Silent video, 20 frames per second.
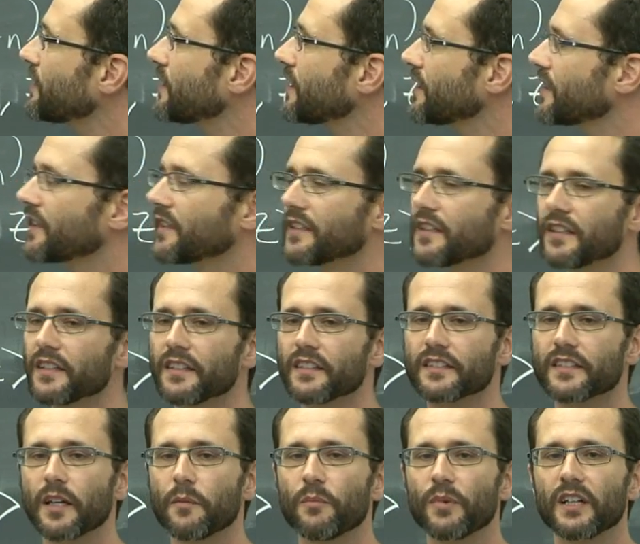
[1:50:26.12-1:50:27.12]
uh,
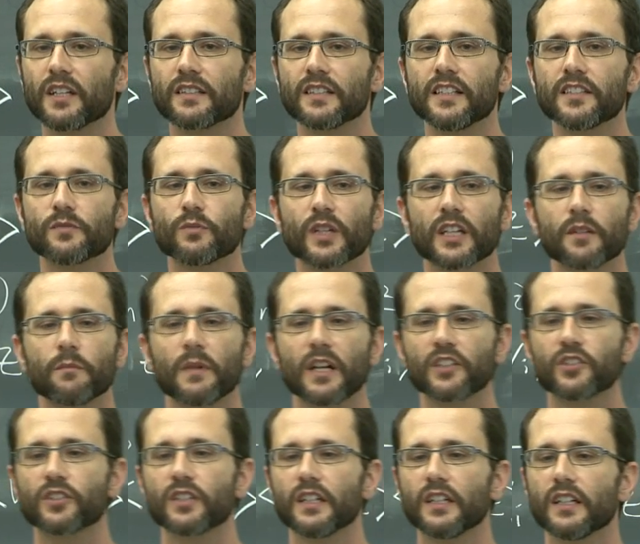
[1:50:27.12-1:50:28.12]
sample, at least we can
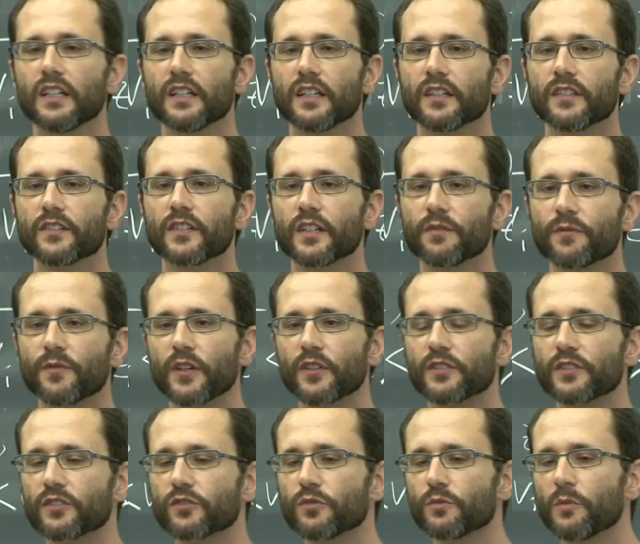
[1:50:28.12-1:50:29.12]
match the
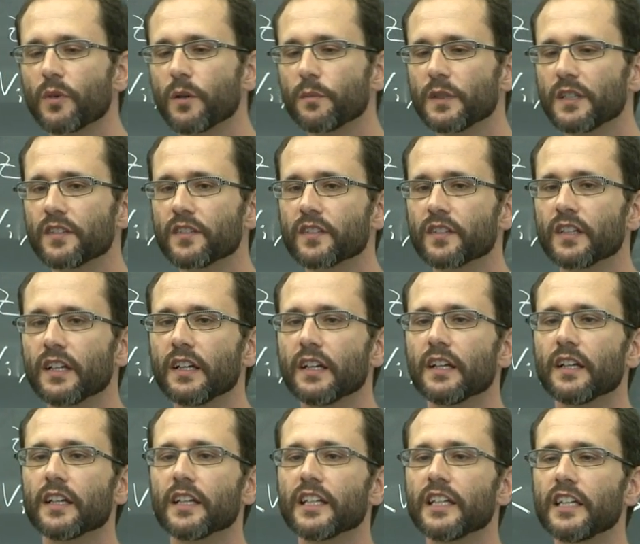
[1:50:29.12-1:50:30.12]
first two moments
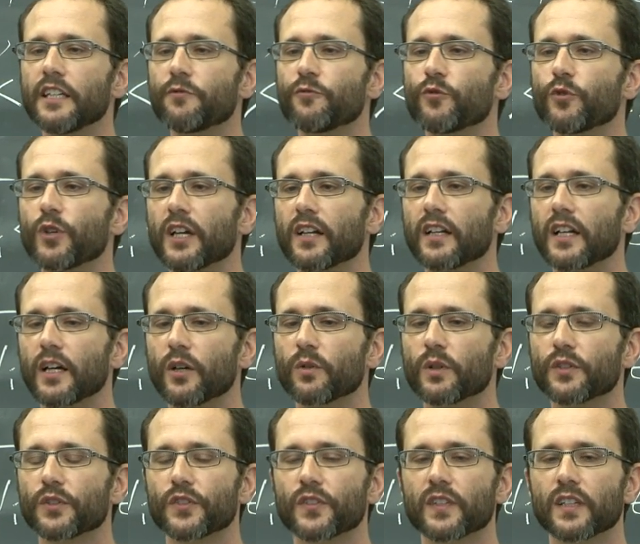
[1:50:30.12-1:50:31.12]
if we allow
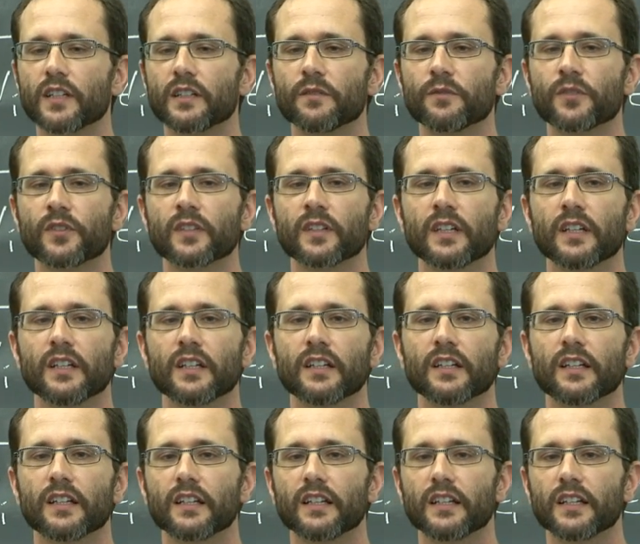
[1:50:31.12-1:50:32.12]
ourselves
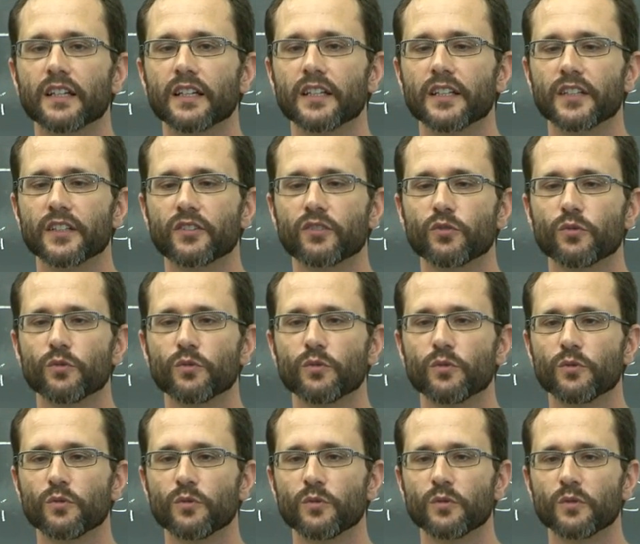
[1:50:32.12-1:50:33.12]
uh,
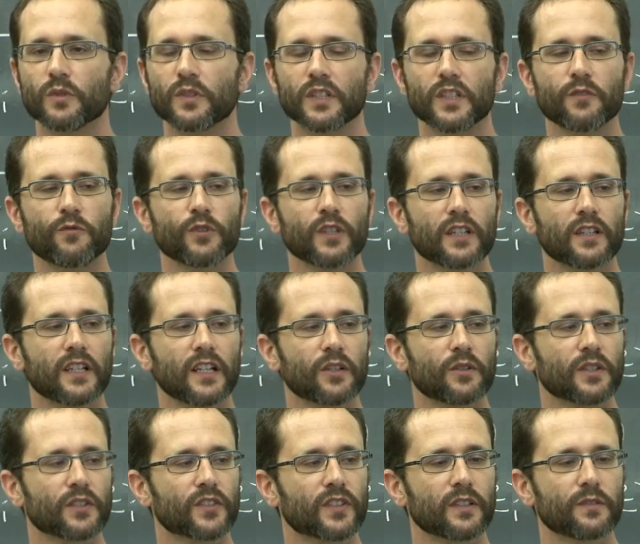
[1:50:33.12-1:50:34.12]
to if we allow
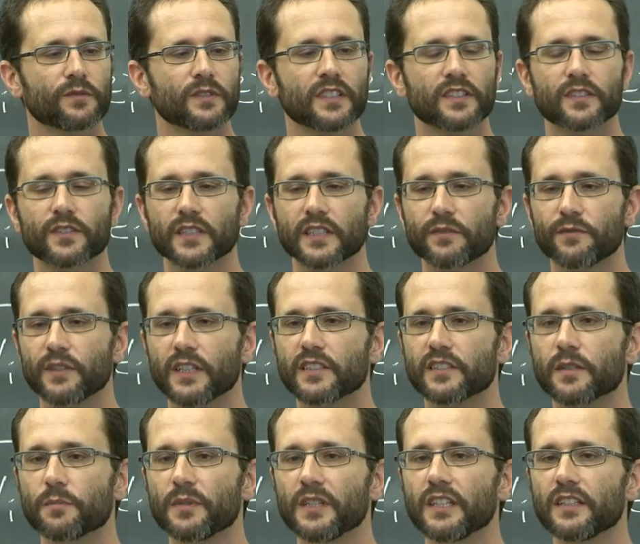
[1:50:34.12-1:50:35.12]
ourselves this uh,
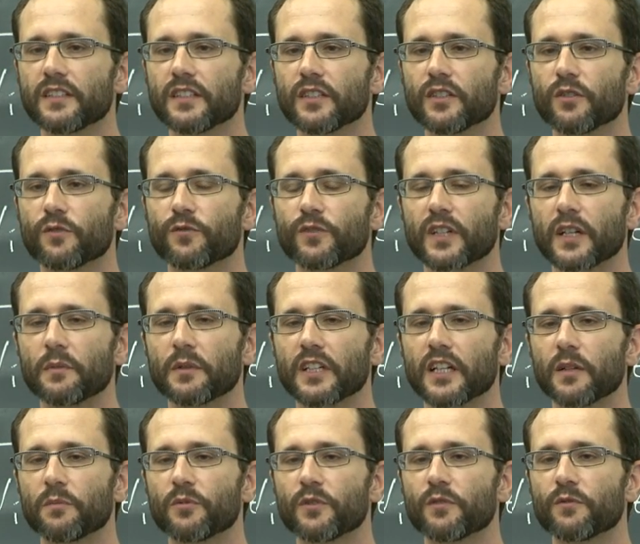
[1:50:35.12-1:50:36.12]
flexibility of coming
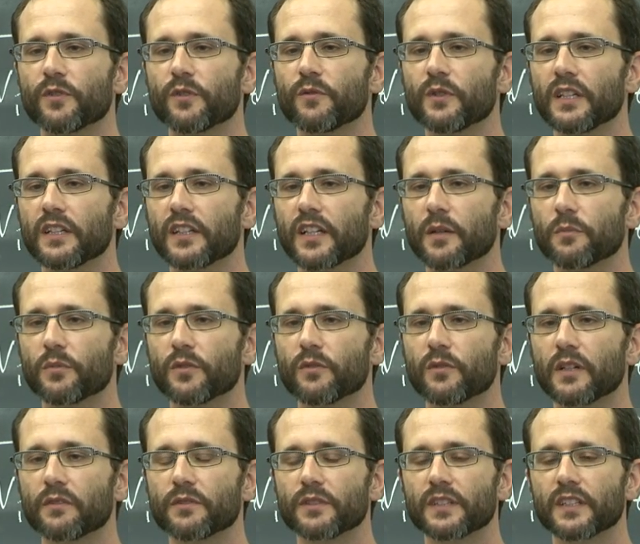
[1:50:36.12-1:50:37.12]
up with a real number
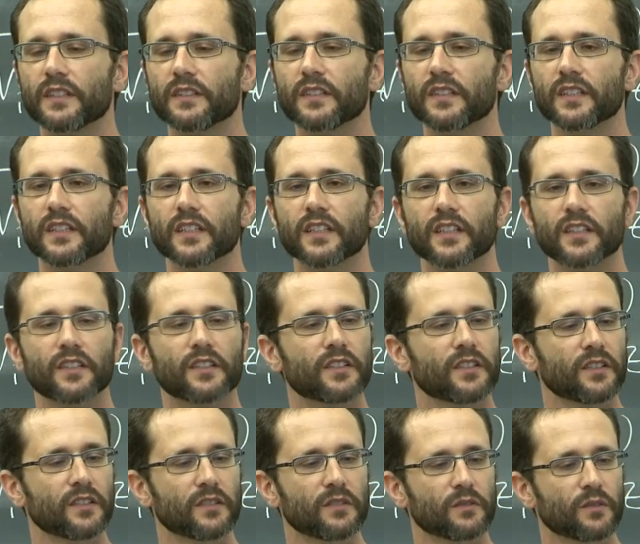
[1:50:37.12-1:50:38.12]
rather than uh,
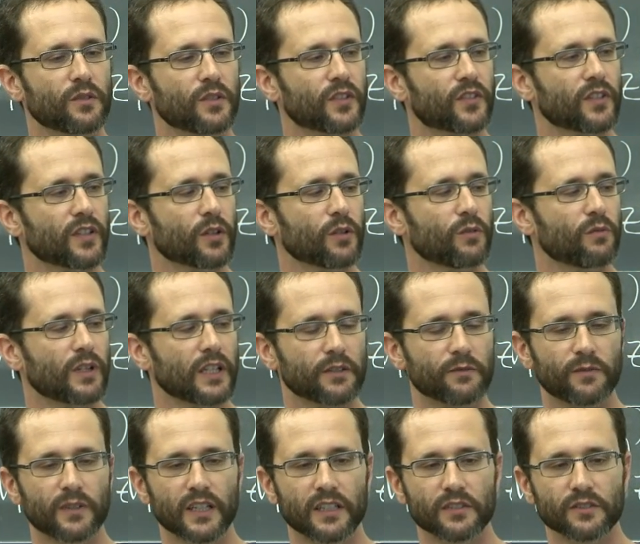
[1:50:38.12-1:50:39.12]
you know a zero
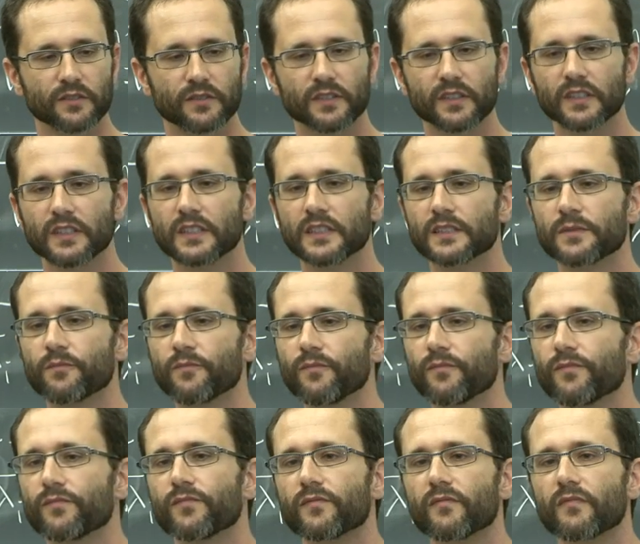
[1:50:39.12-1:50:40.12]
one valued
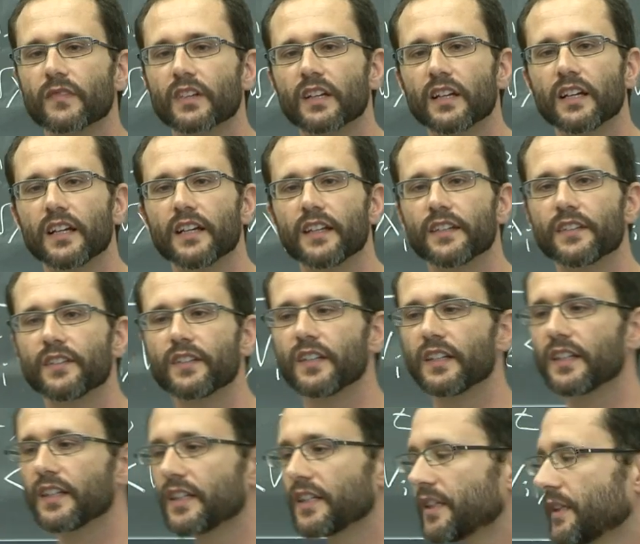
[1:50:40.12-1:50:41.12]
and
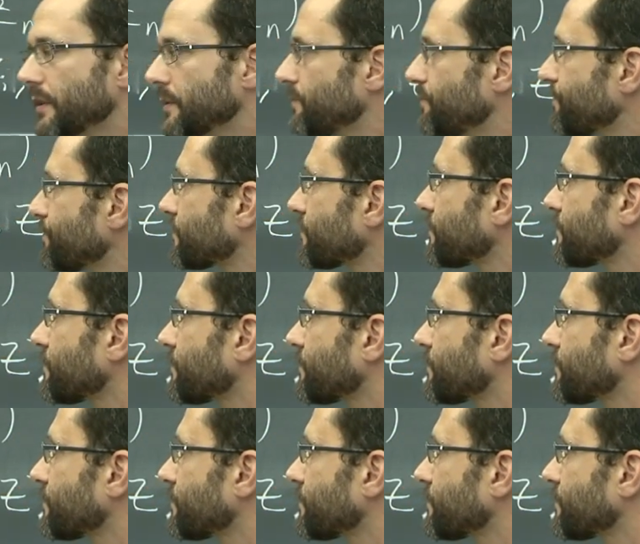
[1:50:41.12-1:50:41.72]
um,